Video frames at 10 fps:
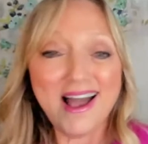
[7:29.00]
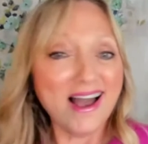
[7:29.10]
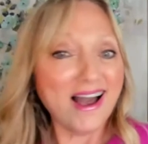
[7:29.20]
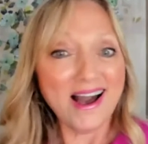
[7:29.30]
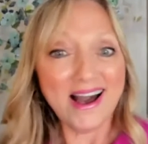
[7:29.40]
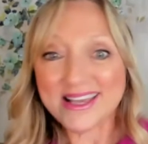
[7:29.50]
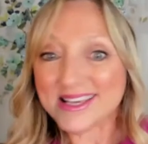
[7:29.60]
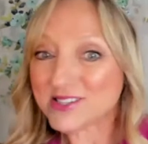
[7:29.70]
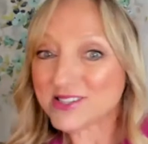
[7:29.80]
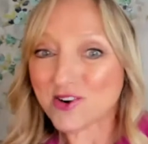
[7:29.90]
I
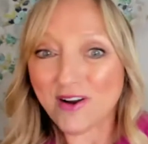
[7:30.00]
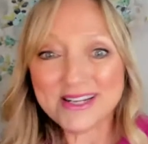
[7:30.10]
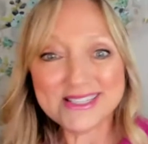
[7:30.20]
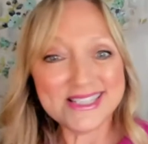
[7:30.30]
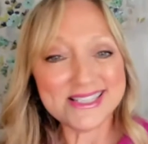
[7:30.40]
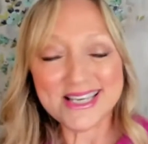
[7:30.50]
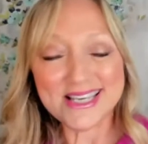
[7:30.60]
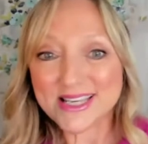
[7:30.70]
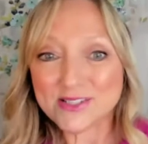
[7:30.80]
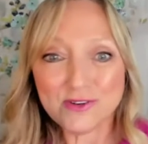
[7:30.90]
started to see
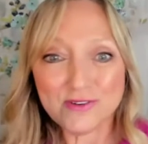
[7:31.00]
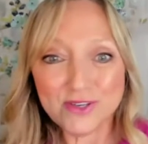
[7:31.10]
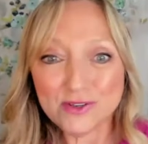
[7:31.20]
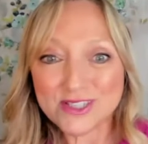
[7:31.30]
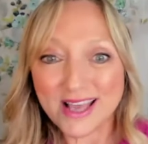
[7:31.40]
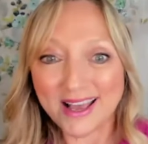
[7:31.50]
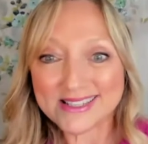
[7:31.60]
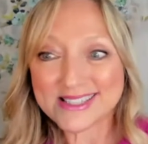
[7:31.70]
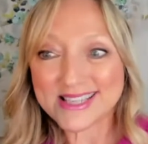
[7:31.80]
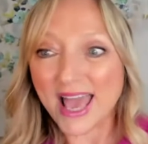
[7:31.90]
these review sites.
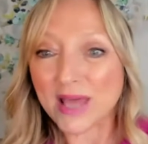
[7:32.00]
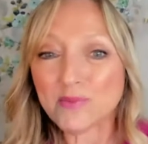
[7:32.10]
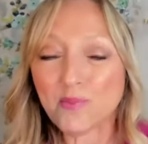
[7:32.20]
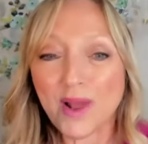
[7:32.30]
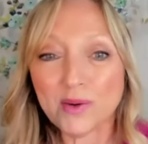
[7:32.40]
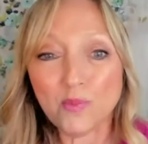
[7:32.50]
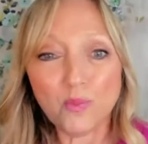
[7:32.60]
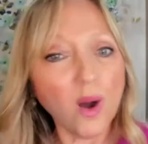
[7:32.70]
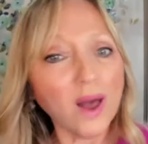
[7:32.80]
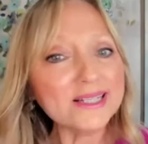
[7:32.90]
And when
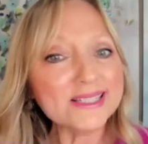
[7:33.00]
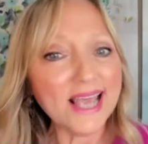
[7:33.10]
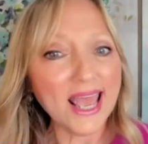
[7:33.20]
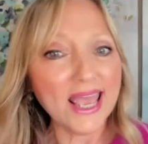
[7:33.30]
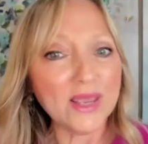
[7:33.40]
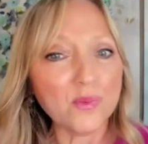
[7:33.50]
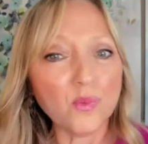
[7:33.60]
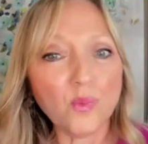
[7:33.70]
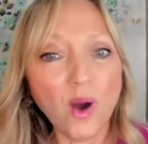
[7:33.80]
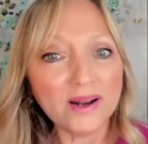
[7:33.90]
one day,
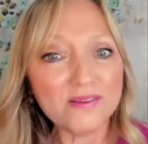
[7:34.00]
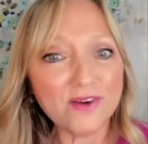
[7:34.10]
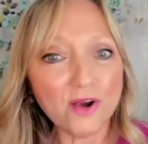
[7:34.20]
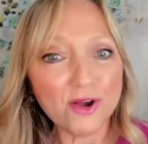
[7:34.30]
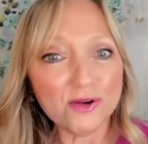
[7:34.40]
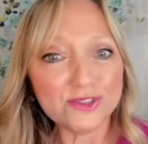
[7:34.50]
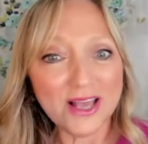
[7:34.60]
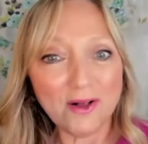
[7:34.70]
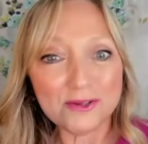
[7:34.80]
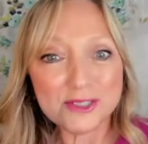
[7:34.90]
one of our
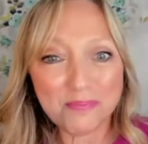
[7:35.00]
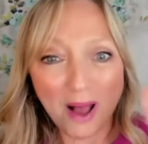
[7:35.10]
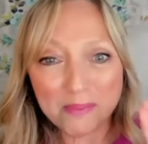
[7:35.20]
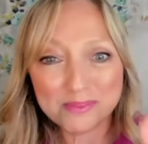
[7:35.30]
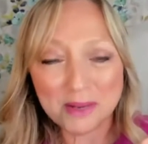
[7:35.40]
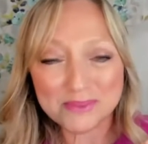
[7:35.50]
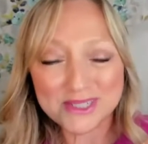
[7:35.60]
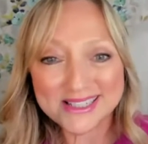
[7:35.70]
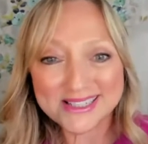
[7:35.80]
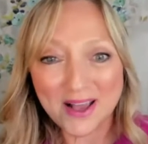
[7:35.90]
hotels popped up to the
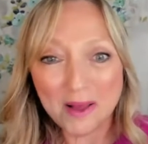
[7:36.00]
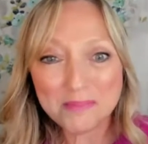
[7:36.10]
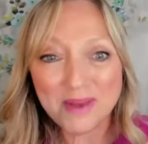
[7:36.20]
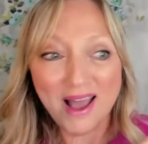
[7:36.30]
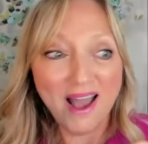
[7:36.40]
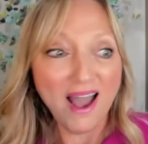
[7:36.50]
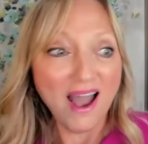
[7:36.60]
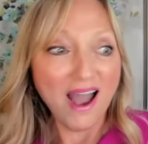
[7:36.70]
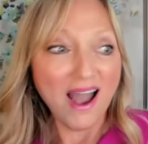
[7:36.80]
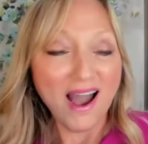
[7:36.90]
top,
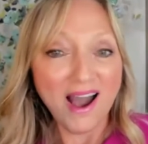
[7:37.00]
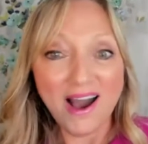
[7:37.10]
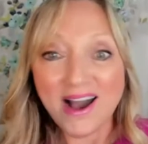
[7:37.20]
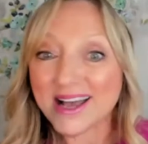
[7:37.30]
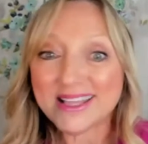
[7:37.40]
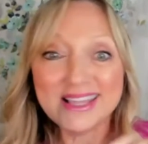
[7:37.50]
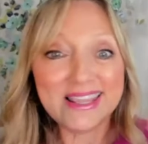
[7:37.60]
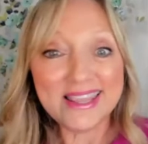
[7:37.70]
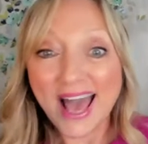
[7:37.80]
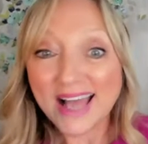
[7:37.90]

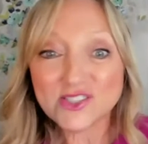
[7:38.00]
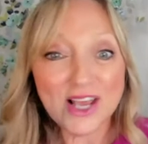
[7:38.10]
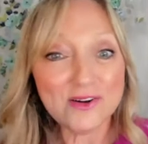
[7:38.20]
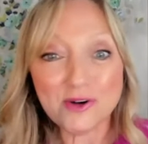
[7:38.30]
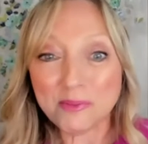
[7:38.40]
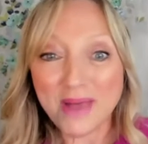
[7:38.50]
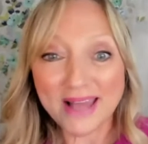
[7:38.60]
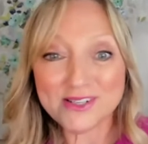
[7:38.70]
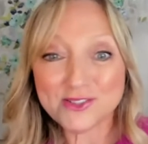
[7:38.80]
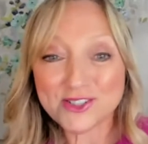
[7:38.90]
that general
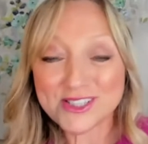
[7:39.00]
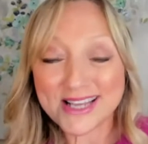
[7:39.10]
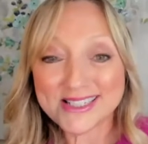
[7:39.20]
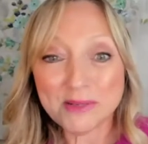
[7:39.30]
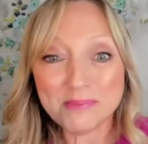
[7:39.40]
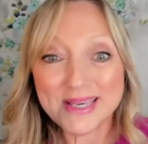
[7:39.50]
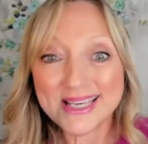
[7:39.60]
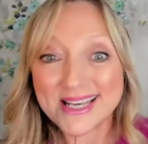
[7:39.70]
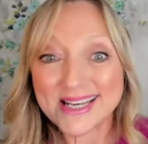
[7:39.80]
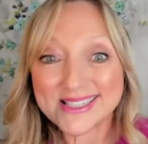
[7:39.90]
manager said to me,
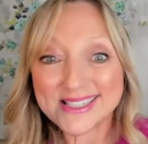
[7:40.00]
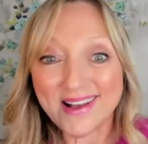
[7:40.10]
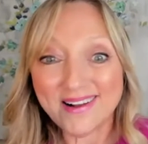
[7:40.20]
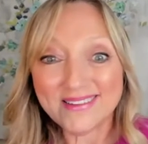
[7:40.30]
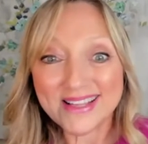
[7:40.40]
Adele,